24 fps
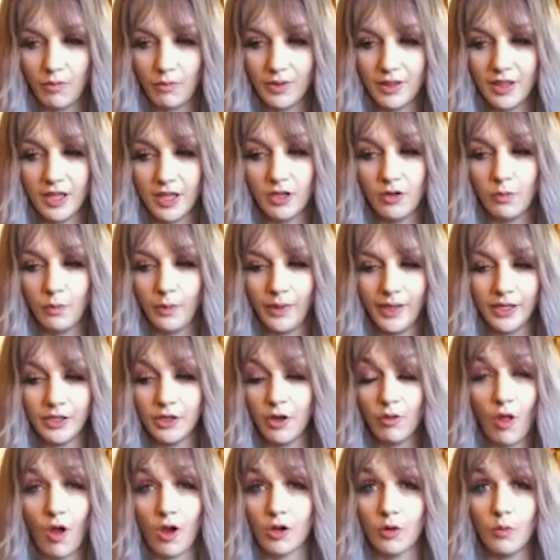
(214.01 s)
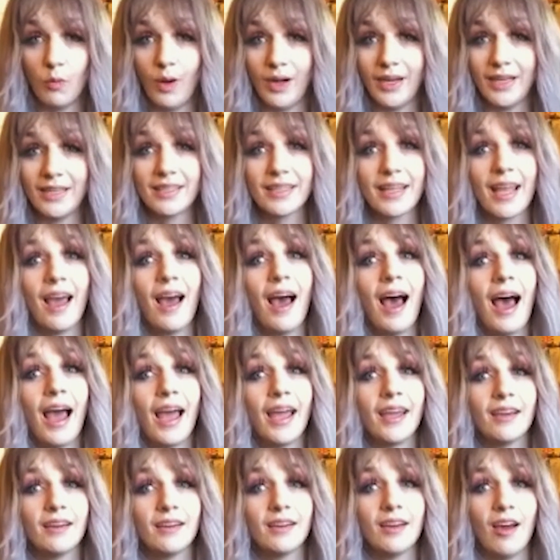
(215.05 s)
Within a week, no longer wanted to get
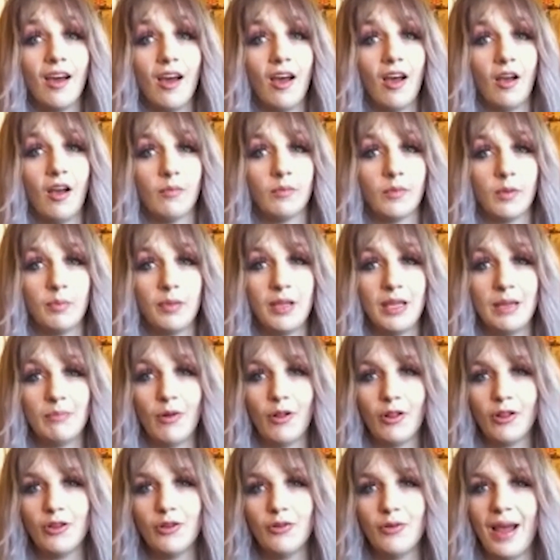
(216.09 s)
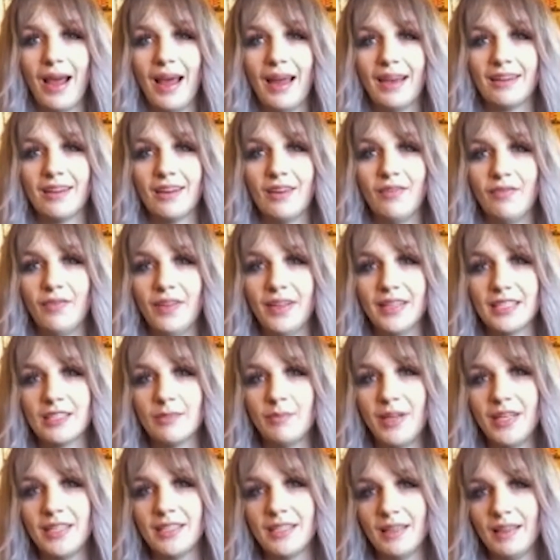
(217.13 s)
high. The people who had
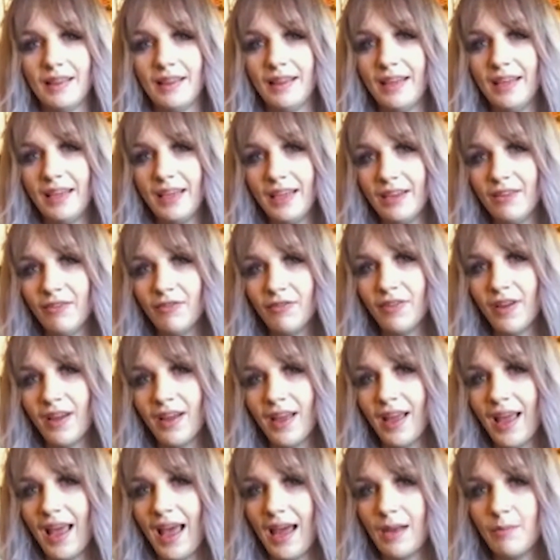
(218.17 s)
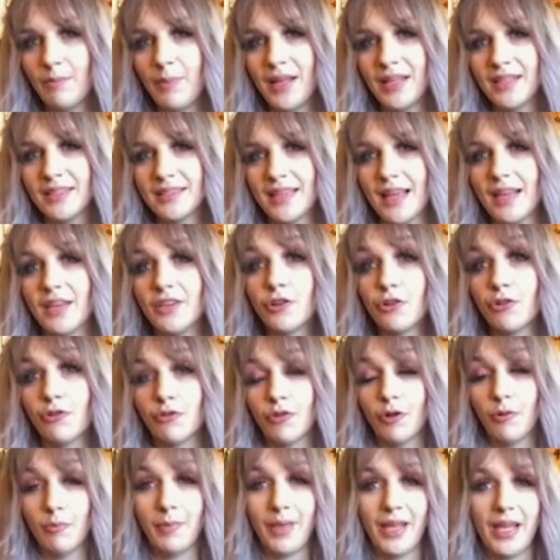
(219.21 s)
convinced me to leave had been sent to
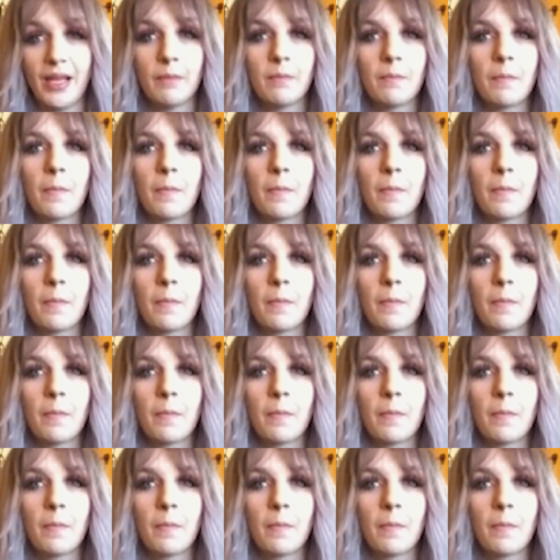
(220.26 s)
groom me.